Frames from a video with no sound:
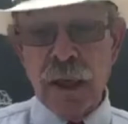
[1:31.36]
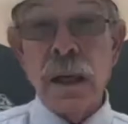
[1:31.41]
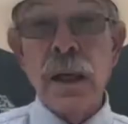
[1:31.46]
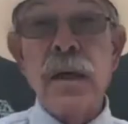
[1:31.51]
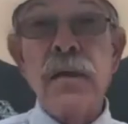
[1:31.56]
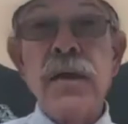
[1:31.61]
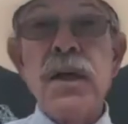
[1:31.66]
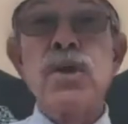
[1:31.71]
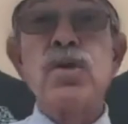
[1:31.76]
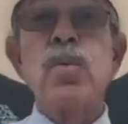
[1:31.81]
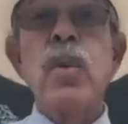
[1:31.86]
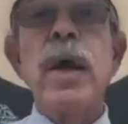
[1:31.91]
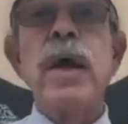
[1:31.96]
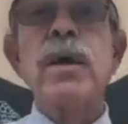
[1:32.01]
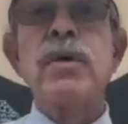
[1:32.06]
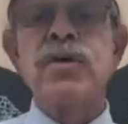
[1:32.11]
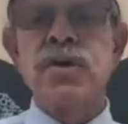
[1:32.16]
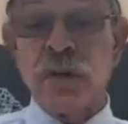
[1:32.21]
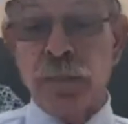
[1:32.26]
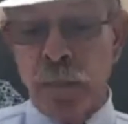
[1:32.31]
These
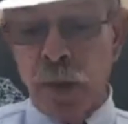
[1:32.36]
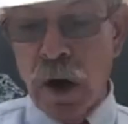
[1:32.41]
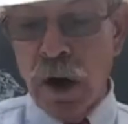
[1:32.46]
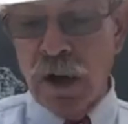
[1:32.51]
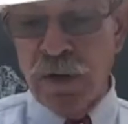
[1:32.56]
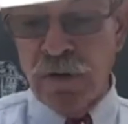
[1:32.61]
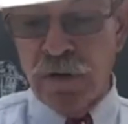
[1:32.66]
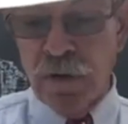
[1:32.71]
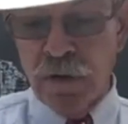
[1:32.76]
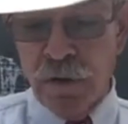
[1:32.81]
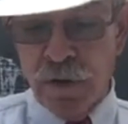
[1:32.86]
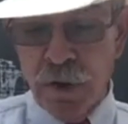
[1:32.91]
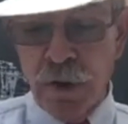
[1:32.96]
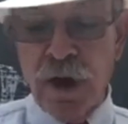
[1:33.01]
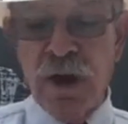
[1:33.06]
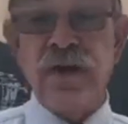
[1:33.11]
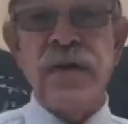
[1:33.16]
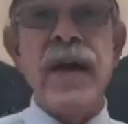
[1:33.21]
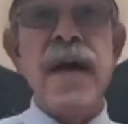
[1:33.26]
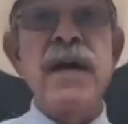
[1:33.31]
wells are part of the
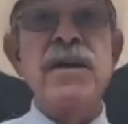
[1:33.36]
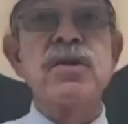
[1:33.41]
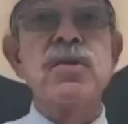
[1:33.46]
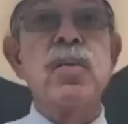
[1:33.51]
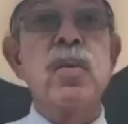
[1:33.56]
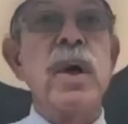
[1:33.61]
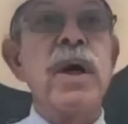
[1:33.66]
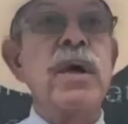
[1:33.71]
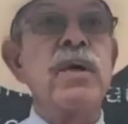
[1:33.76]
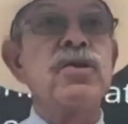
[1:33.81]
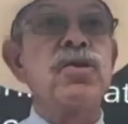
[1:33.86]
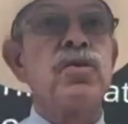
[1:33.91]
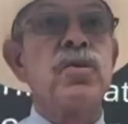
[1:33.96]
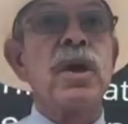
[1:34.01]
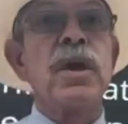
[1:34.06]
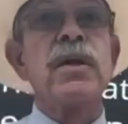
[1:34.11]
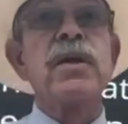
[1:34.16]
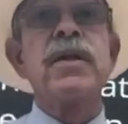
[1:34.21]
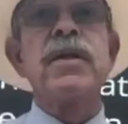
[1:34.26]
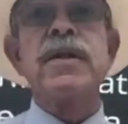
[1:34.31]
30,000 wells
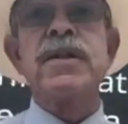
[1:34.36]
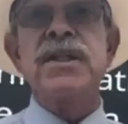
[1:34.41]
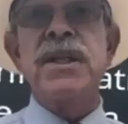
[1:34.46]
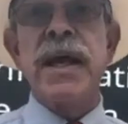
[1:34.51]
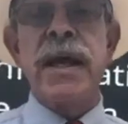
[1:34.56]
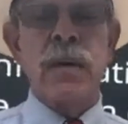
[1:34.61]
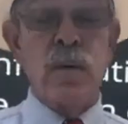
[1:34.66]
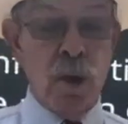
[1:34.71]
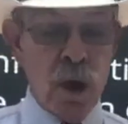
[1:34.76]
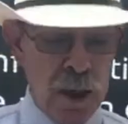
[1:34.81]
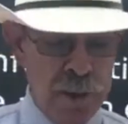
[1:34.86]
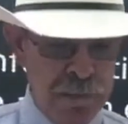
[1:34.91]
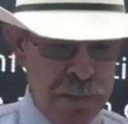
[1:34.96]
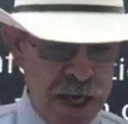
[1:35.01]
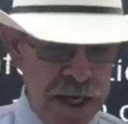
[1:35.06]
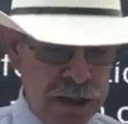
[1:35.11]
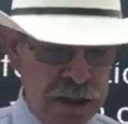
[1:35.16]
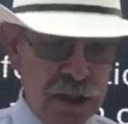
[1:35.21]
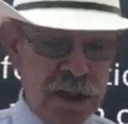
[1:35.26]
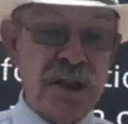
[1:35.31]
drilled in the San Juan
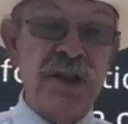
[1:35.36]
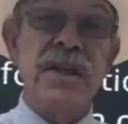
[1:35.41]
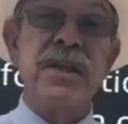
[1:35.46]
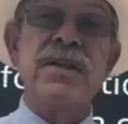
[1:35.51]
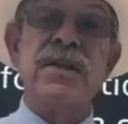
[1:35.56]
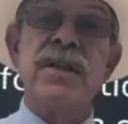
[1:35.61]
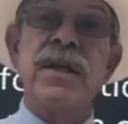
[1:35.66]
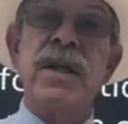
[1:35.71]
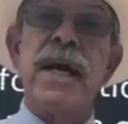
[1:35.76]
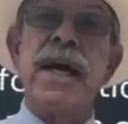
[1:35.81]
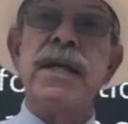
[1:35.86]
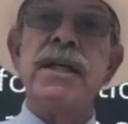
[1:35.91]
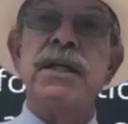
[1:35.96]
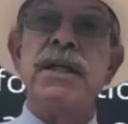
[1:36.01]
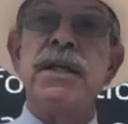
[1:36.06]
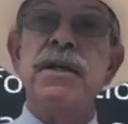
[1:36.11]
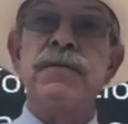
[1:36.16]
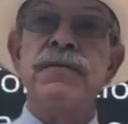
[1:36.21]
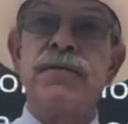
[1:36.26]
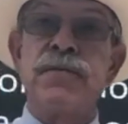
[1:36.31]
Basin since the
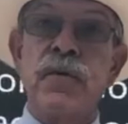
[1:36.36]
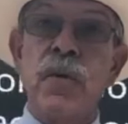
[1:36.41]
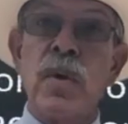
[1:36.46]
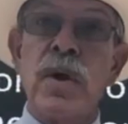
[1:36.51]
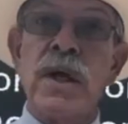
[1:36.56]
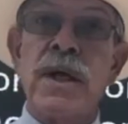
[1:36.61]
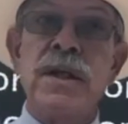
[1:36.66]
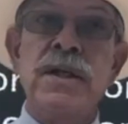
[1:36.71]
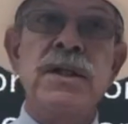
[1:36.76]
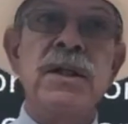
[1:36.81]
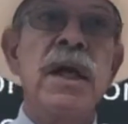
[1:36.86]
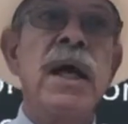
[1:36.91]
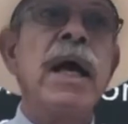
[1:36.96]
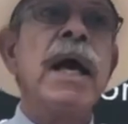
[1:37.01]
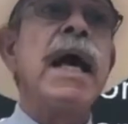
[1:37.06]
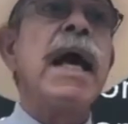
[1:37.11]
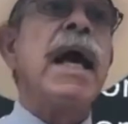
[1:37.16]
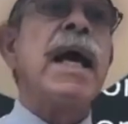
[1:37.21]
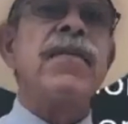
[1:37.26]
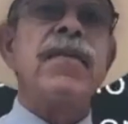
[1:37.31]
1940s,
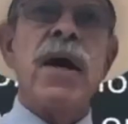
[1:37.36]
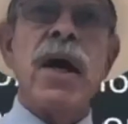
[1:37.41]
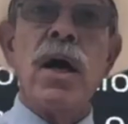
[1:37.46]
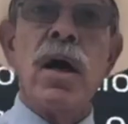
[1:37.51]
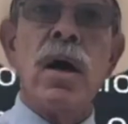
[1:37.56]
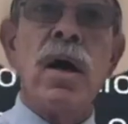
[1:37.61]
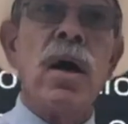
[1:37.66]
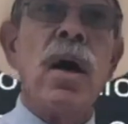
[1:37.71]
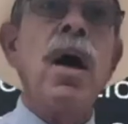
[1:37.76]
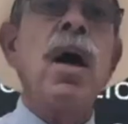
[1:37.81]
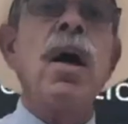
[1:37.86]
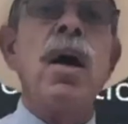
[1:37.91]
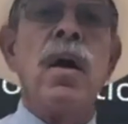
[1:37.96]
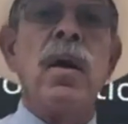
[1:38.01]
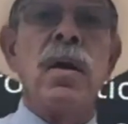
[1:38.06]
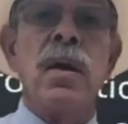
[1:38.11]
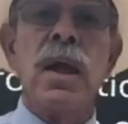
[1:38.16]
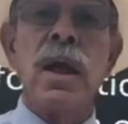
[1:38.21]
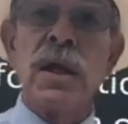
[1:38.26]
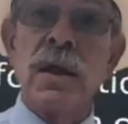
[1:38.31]
and they are all
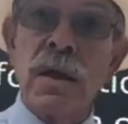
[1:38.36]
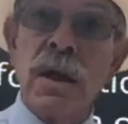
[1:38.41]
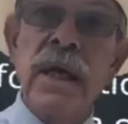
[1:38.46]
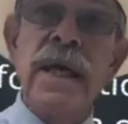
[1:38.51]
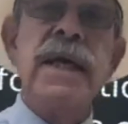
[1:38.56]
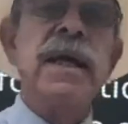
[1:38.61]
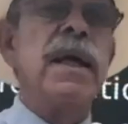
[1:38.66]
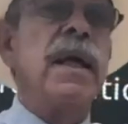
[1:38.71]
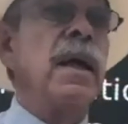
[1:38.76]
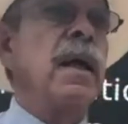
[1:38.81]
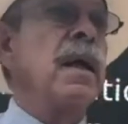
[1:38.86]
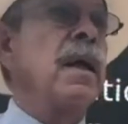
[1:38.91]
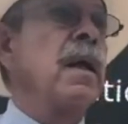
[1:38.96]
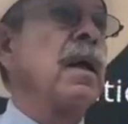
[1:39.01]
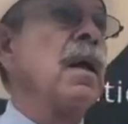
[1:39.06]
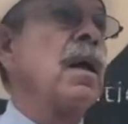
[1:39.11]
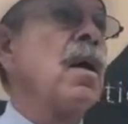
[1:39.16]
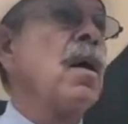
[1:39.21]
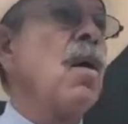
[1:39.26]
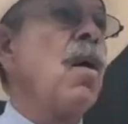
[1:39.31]
leaking
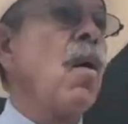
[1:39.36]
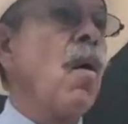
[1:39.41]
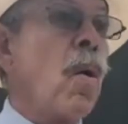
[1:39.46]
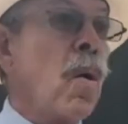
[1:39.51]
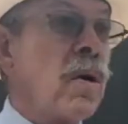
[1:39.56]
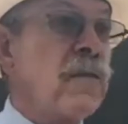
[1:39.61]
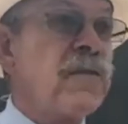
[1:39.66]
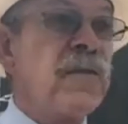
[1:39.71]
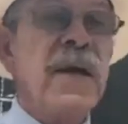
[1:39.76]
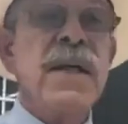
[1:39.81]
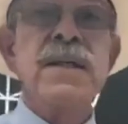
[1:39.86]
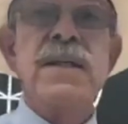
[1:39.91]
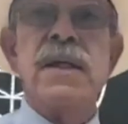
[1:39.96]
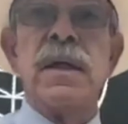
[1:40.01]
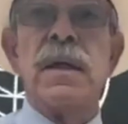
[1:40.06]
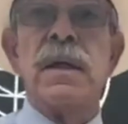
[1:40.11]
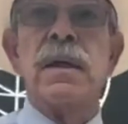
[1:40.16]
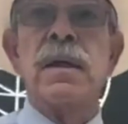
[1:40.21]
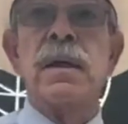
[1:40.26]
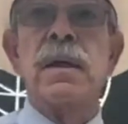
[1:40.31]
or venting
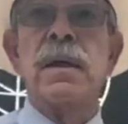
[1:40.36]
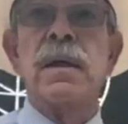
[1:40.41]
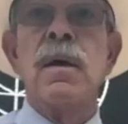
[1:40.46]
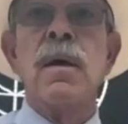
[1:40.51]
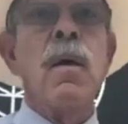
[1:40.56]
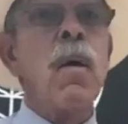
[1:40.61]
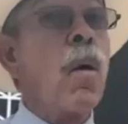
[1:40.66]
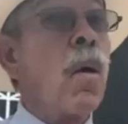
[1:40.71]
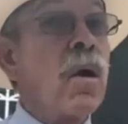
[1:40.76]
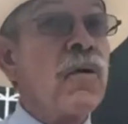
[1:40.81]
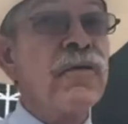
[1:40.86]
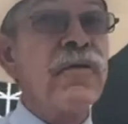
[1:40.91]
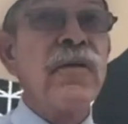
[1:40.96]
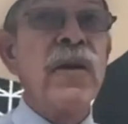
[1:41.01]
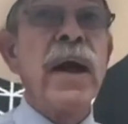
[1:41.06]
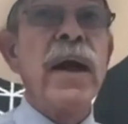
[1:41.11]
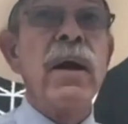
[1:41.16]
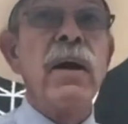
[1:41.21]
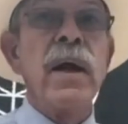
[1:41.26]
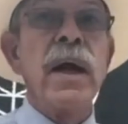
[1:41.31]
or
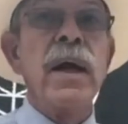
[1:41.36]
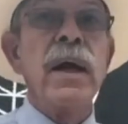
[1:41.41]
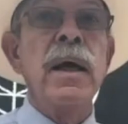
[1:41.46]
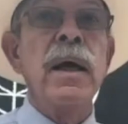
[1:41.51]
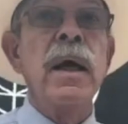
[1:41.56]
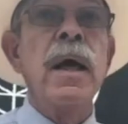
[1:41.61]
flaring,